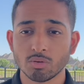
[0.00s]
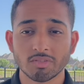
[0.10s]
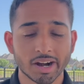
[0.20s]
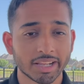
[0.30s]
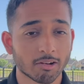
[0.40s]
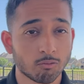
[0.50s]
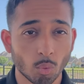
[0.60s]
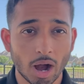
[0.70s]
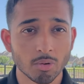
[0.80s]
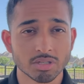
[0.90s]
You've gotten like
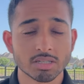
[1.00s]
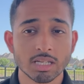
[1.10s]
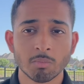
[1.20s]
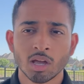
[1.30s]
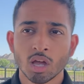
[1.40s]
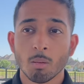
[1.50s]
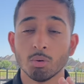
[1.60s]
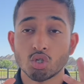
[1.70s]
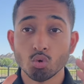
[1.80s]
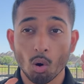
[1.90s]
4 hours of sleep,
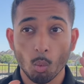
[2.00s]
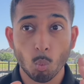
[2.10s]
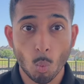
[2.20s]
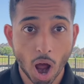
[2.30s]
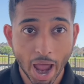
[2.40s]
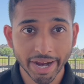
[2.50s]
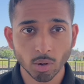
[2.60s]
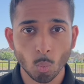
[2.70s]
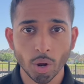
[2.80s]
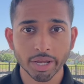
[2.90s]
but you are wide
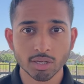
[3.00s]
awake.